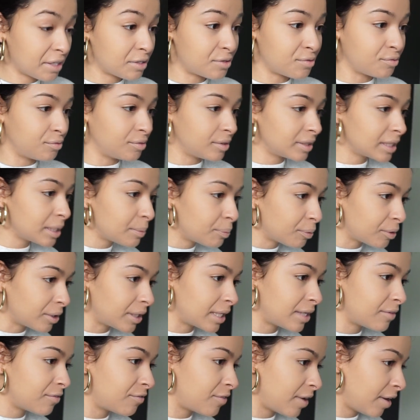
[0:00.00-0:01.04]
it's really
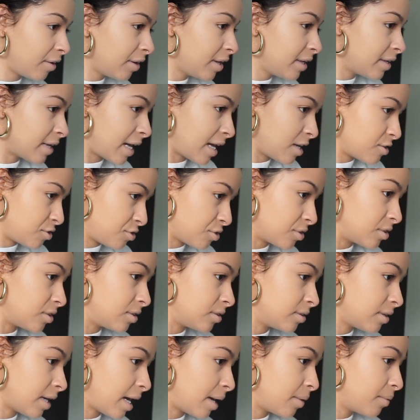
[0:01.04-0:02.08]
pretty, very
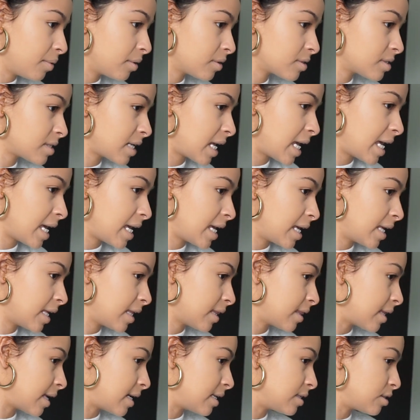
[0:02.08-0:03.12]
natural. I will say that